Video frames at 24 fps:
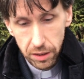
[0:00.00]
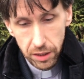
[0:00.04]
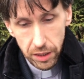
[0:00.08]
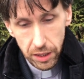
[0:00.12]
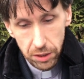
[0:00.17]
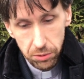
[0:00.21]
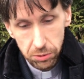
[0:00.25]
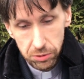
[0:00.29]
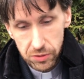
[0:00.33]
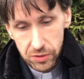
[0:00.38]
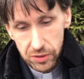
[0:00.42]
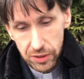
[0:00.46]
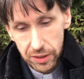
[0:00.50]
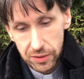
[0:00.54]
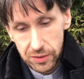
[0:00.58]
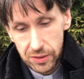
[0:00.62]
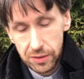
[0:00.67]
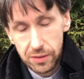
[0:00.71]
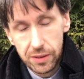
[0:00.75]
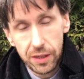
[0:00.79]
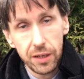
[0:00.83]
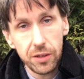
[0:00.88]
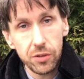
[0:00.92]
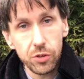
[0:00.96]
He would say
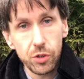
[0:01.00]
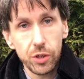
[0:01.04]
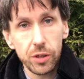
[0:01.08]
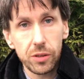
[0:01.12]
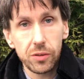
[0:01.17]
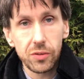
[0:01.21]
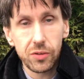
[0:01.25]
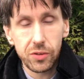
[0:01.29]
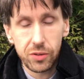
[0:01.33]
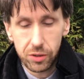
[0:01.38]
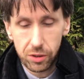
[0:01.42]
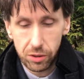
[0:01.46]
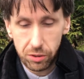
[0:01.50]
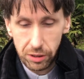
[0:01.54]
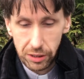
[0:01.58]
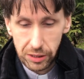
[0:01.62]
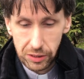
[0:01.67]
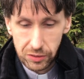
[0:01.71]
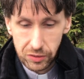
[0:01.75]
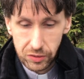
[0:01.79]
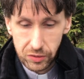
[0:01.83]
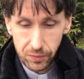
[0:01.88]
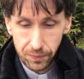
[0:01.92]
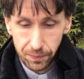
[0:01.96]
that ancient
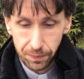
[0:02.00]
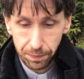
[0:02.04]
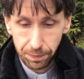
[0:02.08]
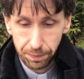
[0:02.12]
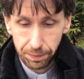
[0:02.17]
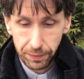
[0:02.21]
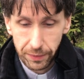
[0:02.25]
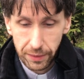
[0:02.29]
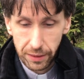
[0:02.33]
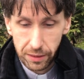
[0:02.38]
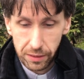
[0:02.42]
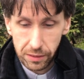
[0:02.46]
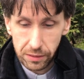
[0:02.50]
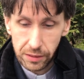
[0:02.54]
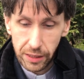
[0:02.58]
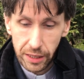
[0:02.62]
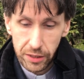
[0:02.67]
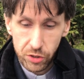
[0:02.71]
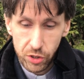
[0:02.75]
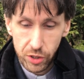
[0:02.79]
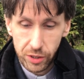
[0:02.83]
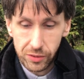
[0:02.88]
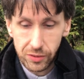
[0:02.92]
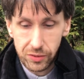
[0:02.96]
stories,
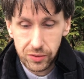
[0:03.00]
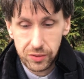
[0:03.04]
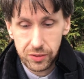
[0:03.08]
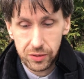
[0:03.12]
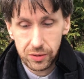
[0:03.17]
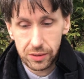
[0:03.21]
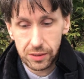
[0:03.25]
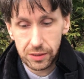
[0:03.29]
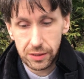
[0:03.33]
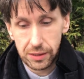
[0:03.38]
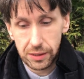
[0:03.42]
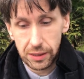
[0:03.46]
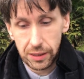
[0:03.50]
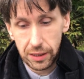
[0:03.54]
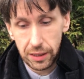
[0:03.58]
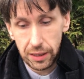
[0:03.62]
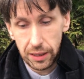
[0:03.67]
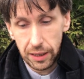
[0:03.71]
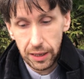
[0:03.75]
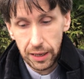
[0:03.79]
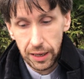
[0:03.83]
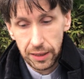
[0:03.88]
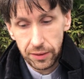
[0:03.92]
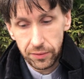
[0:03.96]
legends,
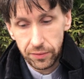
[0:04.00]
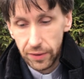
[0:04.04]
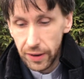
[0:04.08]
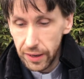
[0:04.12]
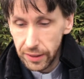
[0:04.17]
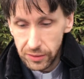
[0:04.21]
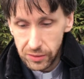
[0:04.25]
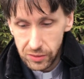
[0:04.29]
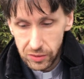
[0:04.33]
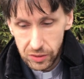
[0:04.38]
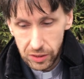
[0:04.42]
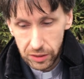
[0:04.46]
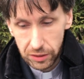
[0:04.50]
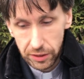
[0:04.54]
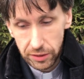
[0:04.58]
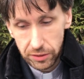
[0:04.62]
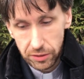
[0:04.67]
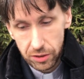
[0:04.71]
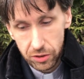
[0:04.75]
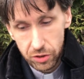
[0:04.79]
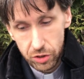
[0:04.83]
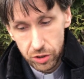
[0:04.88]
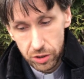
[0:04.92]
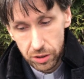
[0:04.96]
and fantasy
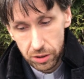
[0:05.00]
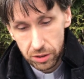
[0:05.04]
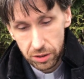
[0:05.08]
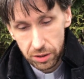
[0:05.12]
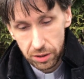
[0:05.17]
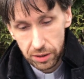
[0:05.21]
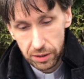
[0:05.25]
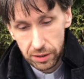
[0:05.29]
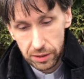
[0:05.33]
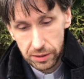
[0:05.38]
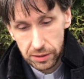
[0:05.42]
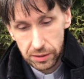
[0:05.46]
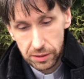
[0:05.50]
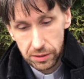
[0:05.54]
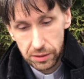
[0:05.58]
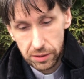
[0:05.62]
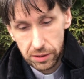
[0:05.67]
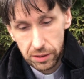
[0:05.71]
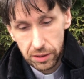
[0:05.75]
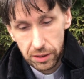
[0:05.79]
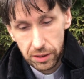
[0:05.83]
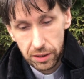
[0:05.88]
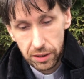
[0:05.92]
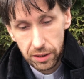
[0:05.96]
literature
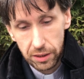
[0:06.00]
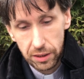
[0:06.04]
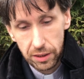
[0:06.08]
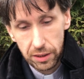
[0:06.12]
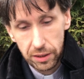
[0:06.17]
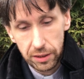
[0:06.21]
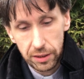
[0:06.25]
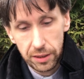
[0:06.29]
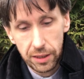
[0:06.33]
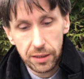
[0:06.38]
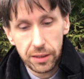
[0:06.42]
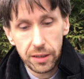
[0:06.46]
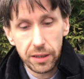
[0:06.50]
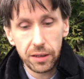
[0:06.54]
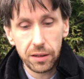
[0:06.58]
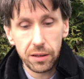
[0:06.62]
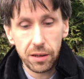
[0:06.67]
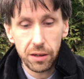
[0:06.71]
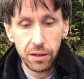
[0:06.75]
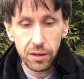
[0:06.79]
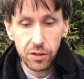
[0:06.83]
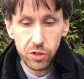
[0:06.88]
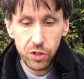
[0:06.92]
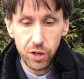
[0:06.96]
can
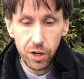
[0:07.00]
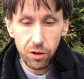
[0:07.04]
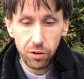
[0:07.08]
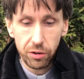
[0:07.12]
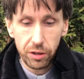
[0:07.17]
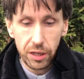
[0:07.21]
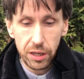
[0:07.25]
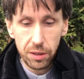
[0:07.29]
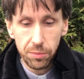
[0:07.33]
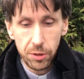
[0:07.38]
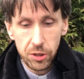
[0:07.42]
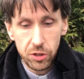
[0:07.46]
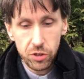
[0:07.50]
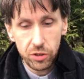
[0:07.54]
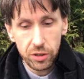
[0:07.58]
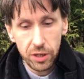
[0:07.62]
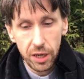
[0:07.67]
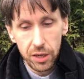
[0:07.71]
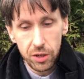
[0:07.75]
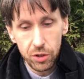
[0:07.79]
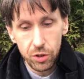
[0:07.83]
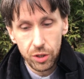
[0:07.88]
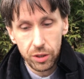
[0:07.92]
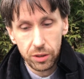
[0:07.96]
encourage our
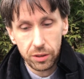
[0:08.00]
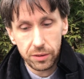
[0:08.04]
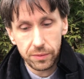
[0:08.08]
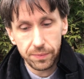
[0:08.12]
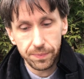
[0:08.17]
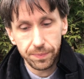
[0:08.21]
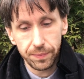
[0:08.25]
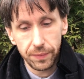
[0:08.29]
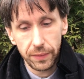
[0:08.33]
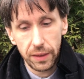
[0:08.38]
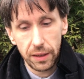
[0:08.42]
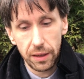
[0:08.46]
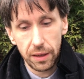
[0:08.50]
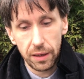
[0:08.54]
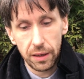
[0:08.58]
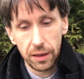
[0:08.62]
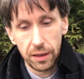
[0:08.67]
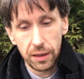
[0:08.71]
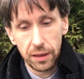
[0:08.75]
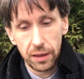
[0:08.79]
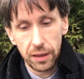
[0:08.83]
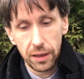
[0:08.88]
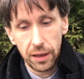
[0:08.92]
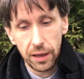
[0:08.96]
imagination
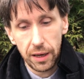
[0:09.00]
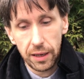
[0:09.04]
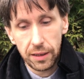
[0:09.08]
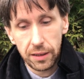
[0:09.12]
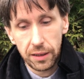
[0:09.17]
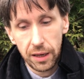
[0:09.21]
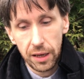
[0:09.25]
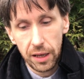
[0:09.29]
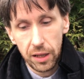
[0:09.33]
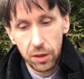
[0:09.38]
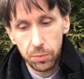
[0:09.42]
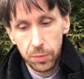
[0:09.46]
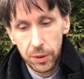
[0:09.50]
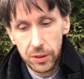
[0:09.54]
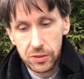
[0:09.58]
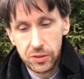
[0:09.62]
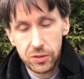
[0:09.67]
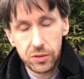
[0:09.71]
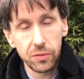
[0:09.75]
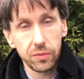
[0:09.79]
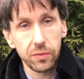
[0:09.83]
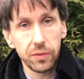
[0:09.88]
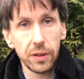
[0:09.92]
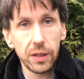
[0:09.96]
and help us
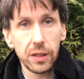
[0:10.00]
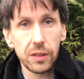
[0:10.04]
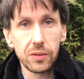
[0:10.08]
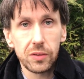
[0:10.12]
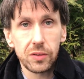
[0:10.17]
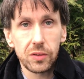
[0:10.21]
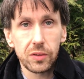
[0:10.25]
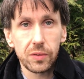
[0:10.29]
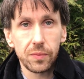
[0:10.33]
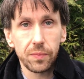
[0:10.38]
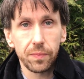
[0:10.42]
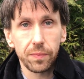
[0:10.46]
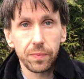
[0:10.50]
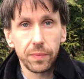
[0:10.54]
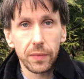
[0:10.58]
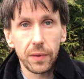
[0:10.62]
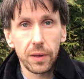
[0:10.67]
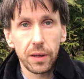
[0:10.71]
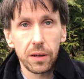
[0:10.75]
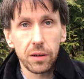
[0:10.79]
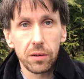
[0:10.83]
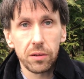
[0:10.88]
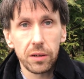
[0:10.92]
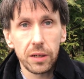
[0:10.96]
to face
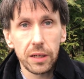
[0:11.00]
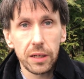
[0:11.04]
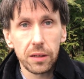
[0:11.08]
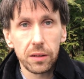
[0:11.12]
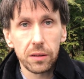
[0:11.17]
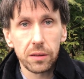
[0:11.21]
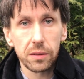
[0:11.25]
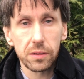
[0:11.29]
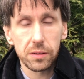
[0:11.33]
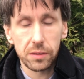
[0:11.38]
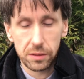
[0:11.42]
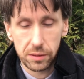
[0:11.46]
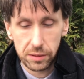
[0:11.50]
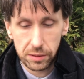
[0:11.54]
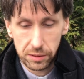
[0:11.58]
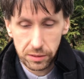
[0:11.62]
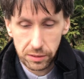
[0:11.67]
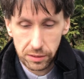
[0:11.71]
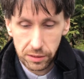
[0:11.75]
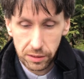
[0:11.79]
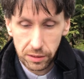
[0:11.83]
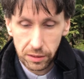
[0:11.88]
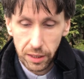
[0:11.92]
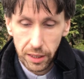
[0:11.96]
real
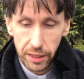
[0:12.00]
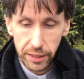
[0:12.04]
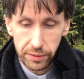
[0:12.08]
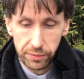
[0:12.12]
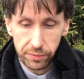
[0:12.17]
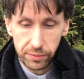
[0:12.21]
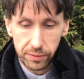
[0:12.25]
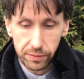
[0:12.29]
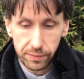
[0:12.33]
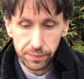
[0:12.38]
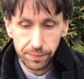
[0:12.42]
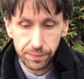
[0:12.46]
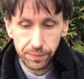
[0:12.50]
life.